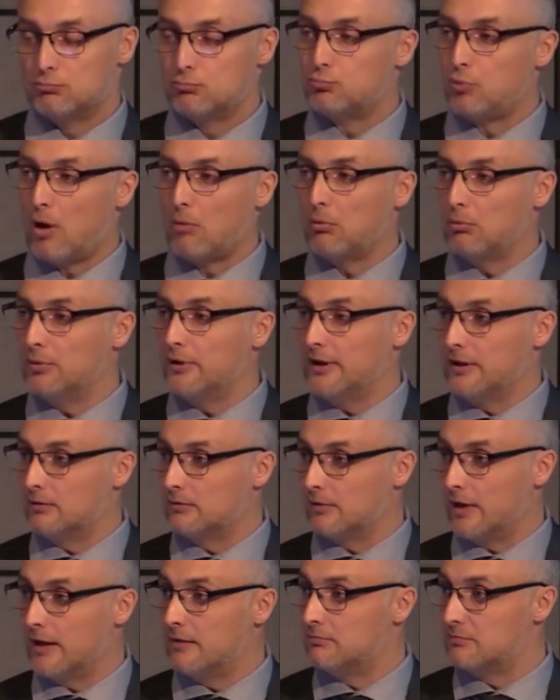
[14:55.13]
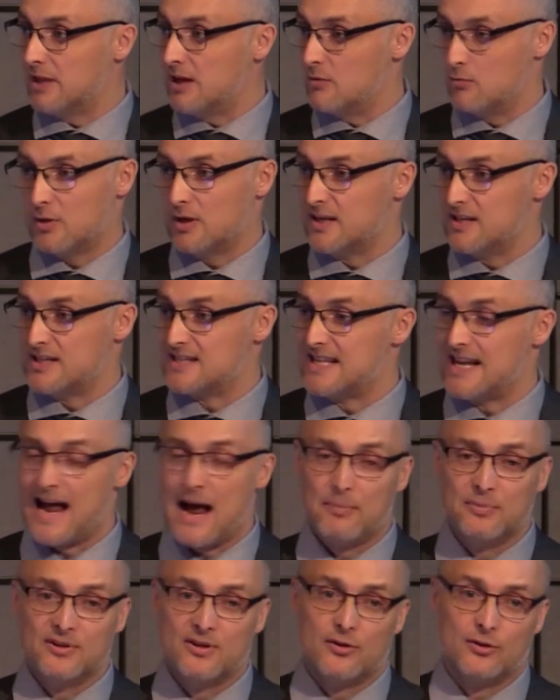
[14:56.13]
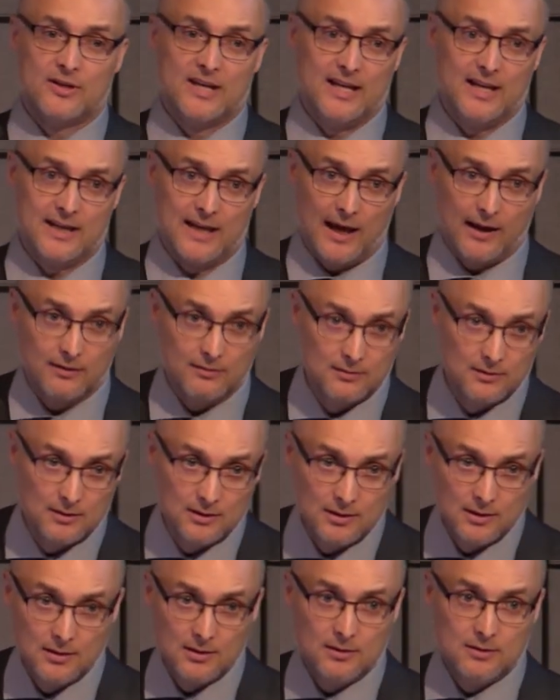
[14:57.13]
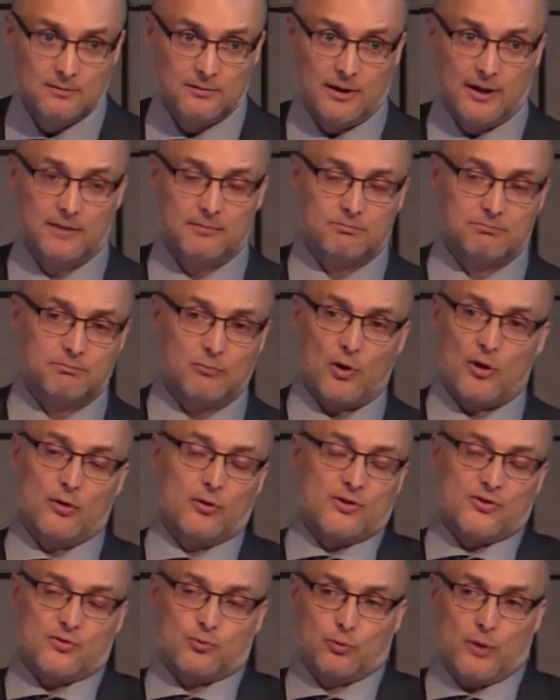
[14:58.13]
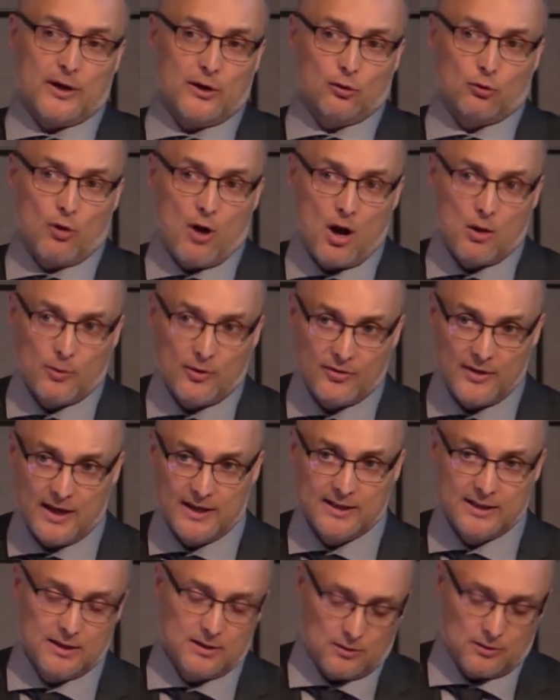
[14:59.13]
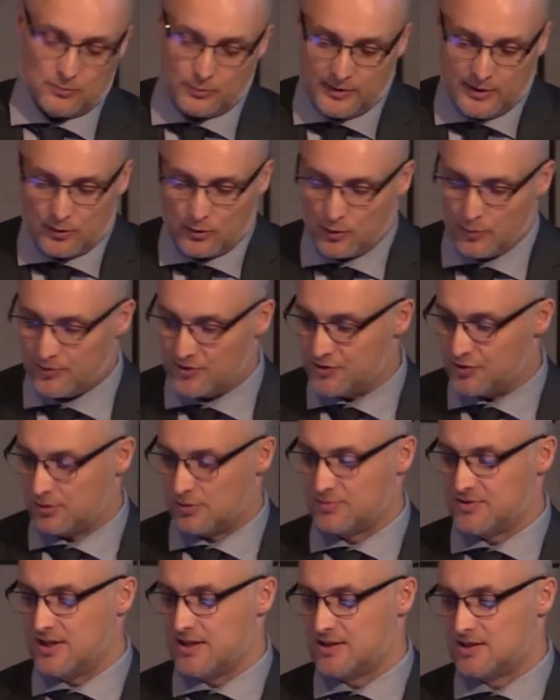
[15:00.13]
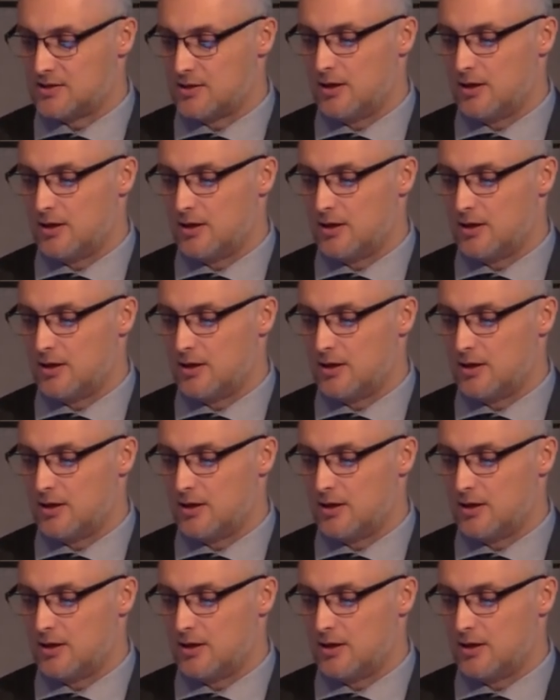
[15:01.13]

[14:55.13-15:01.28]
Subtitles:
Probably, right? They didn't want this to happen to their kid again, right? Whether it's right or wrong what they did, or we don't know what the circumstances